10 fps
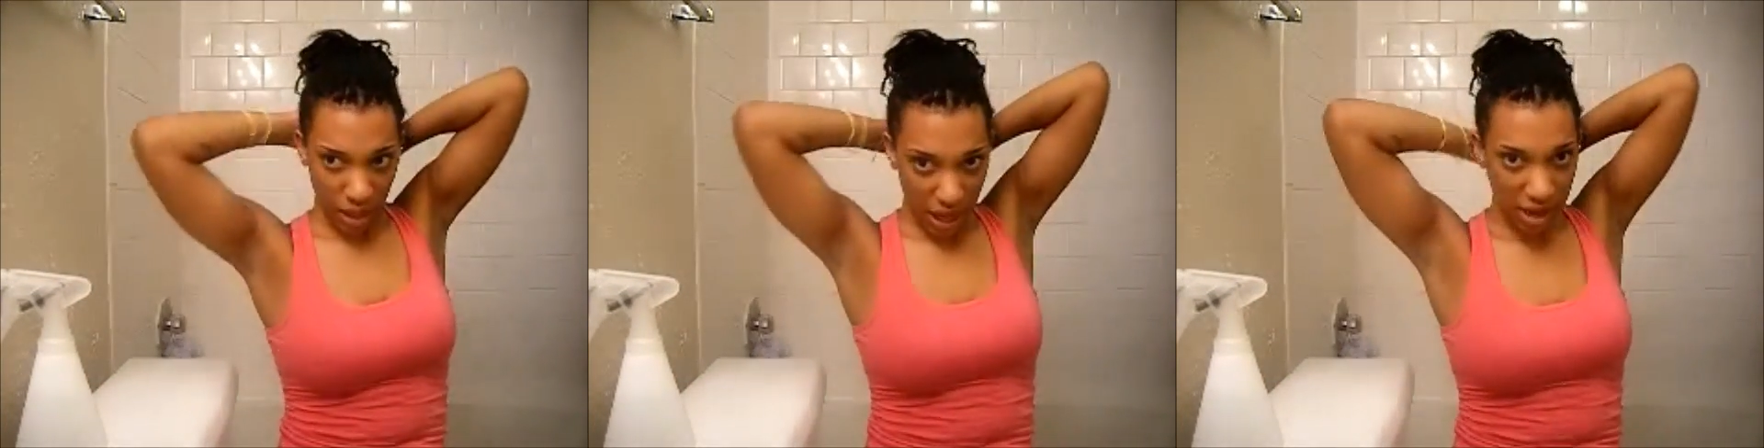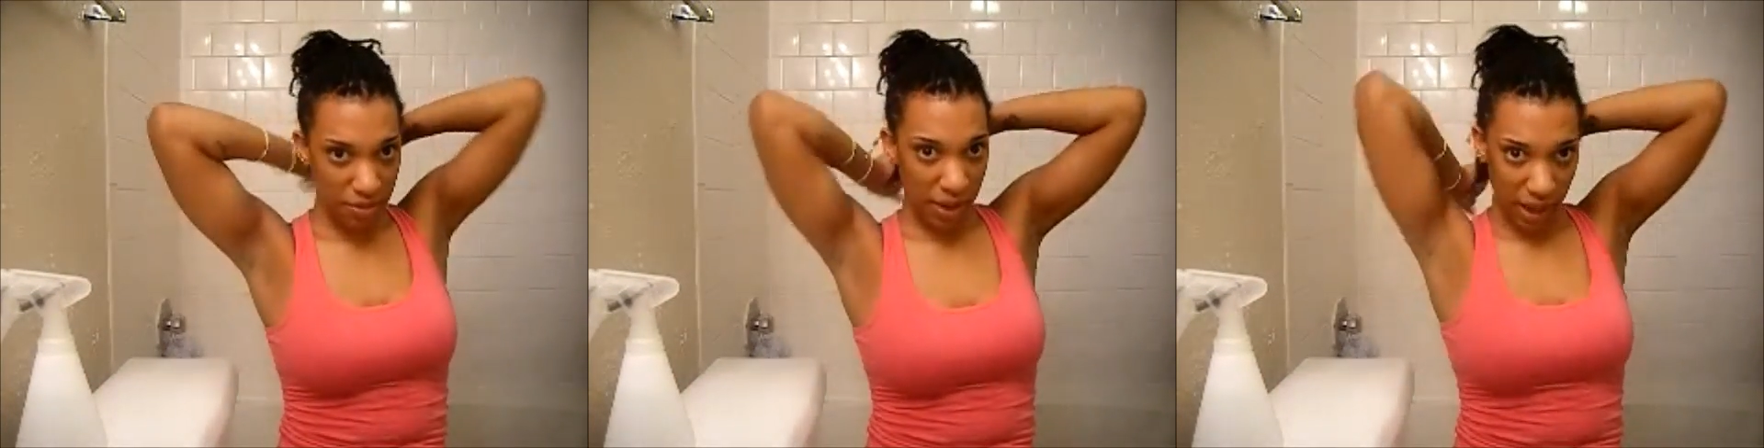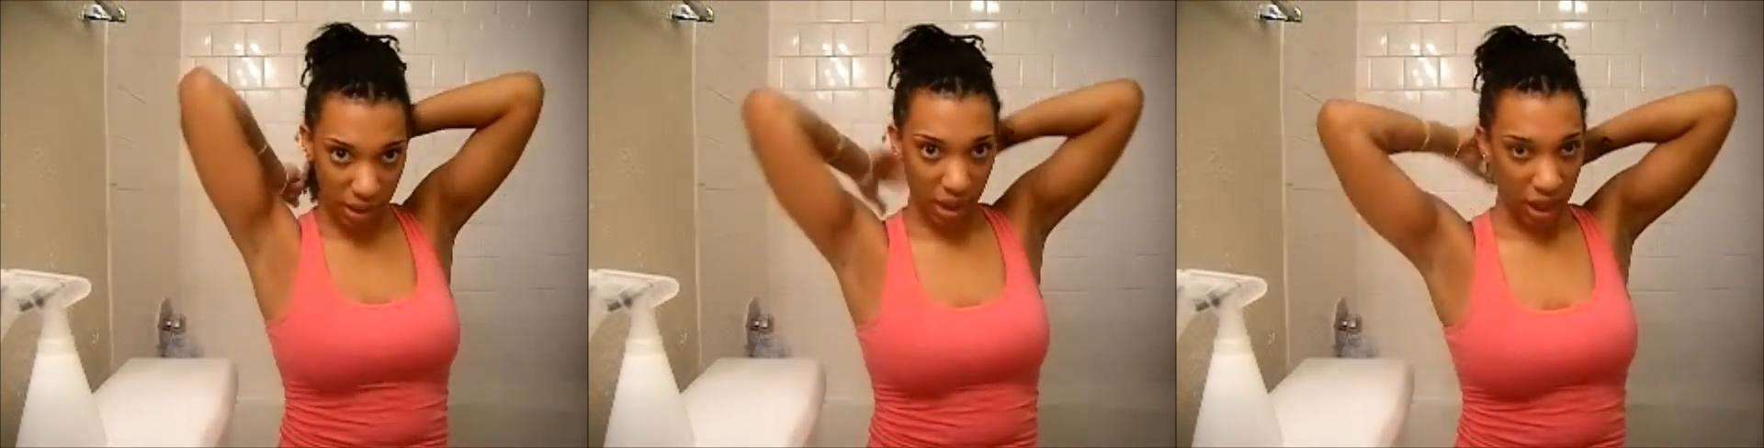
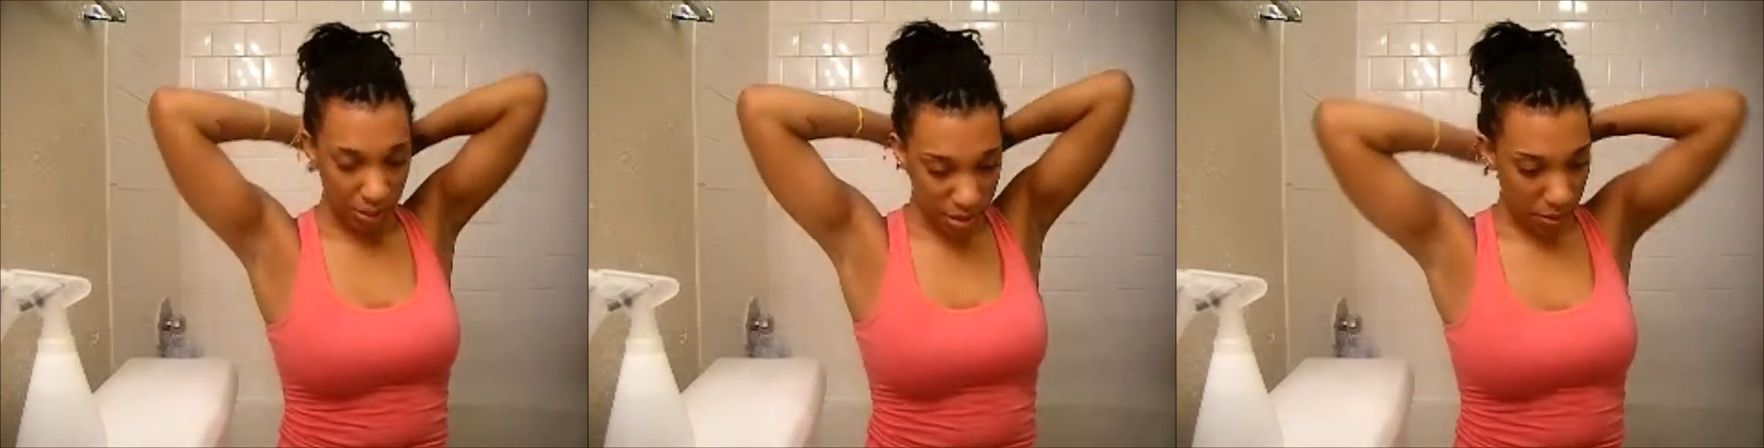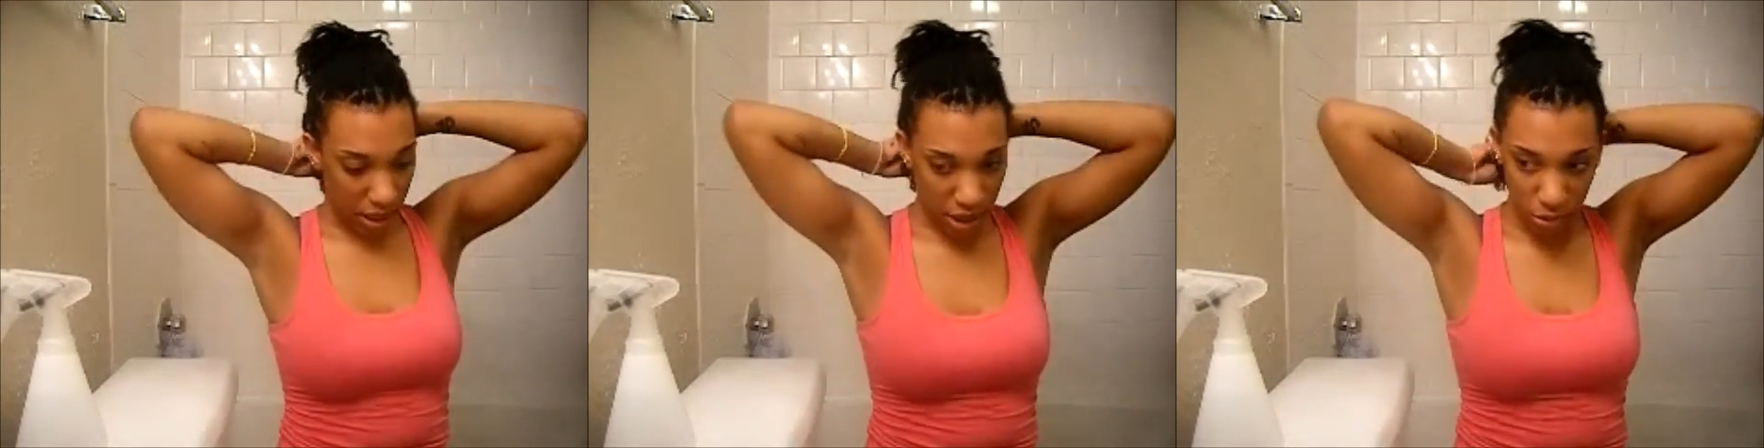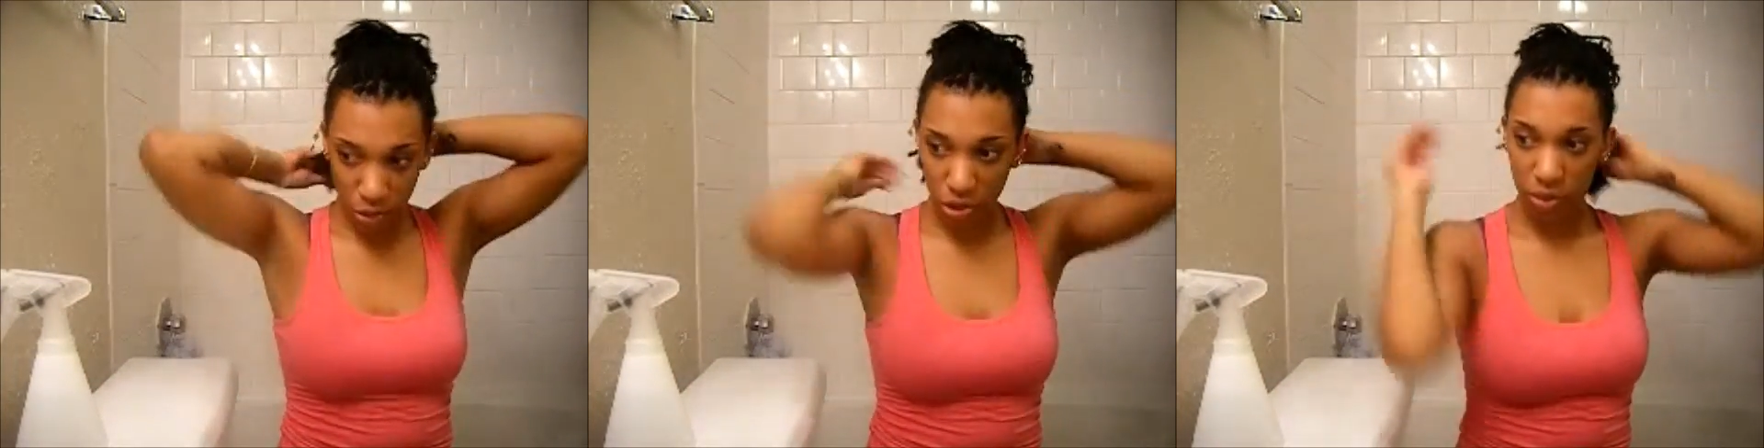headband that keeps my
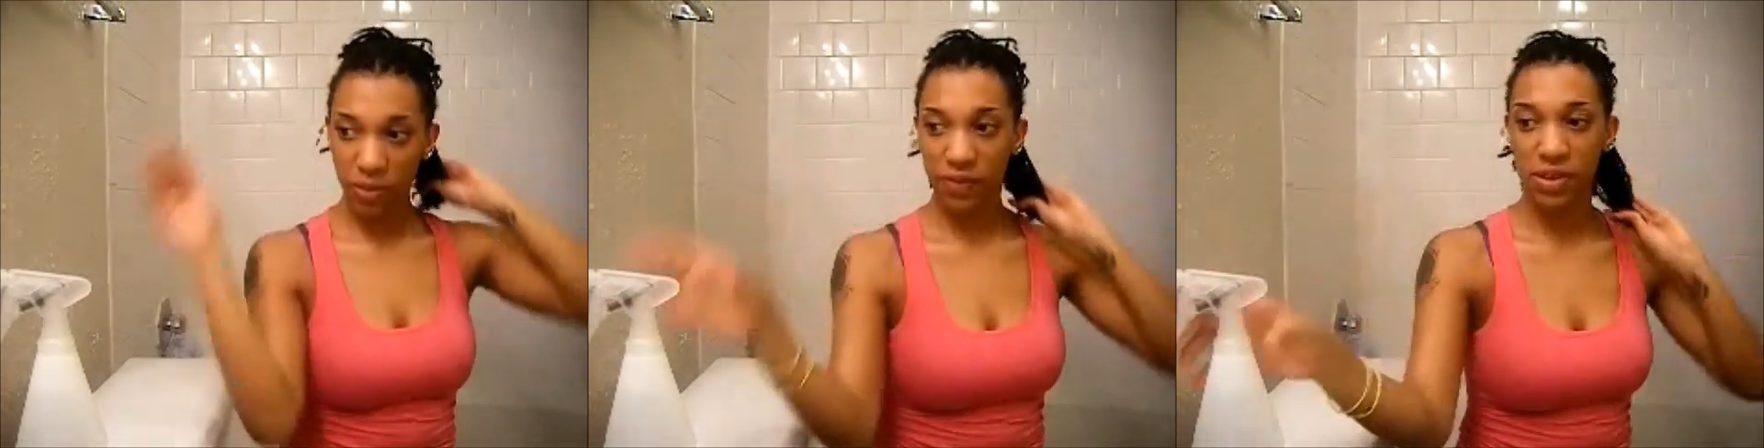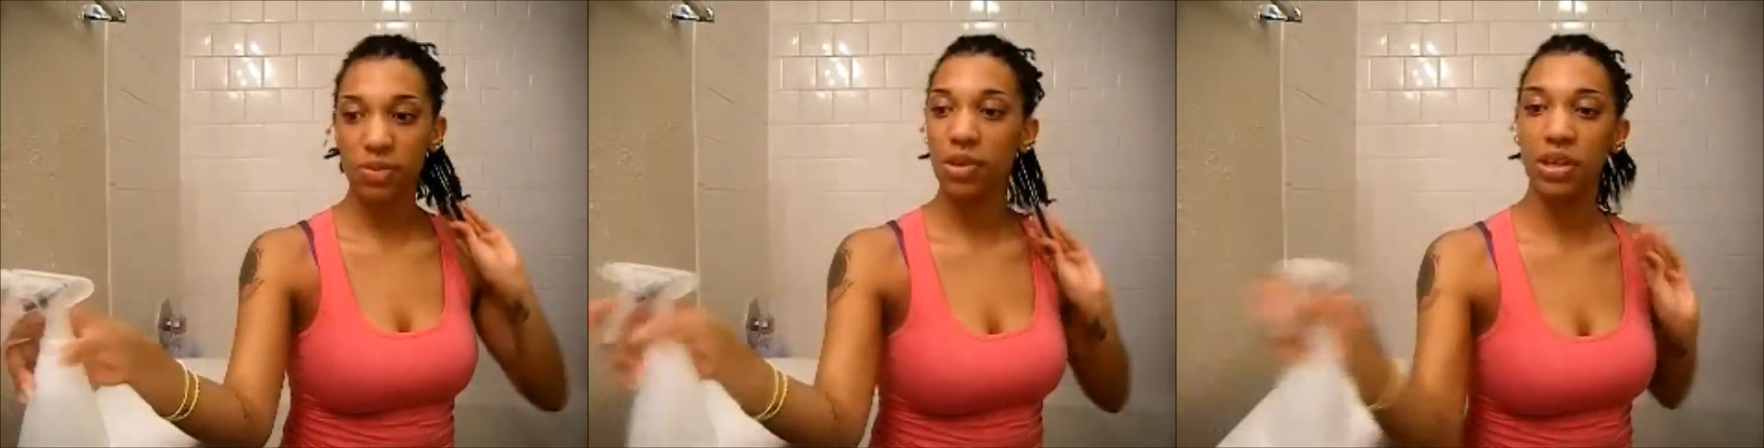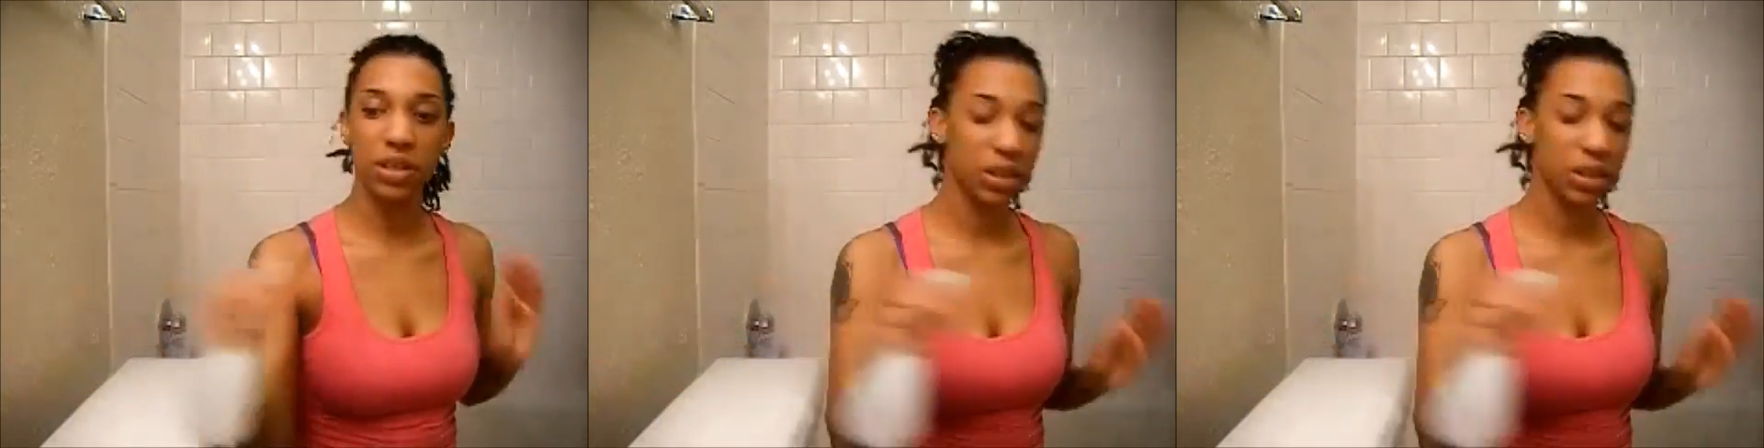head warm if it's really